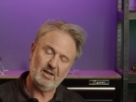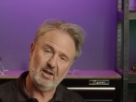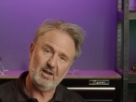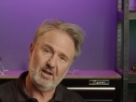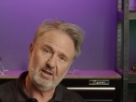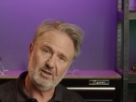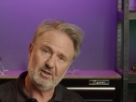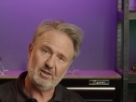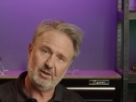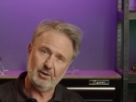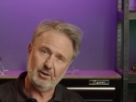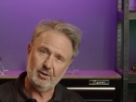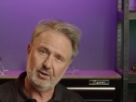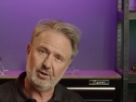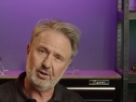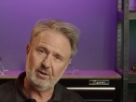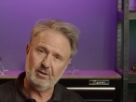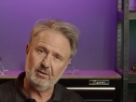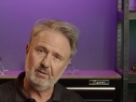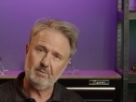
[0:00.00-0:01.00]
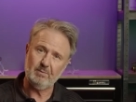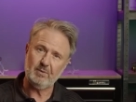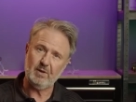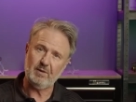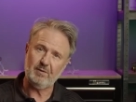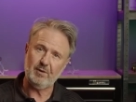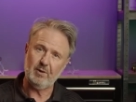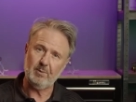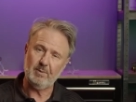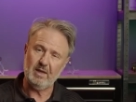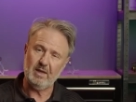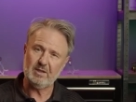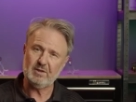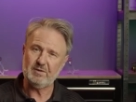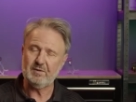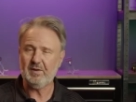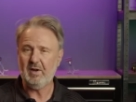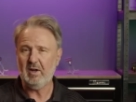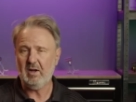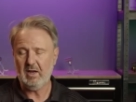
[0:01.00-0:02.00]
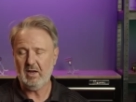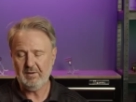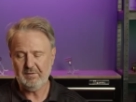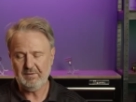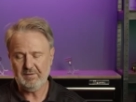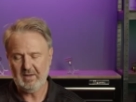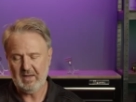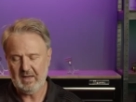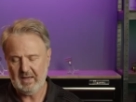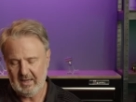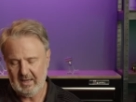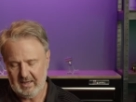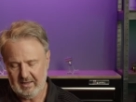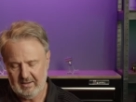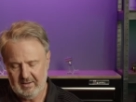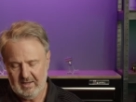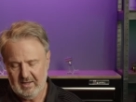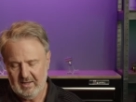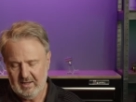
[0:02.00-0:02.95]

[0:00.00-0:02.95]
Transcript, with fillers: iron solution from S5.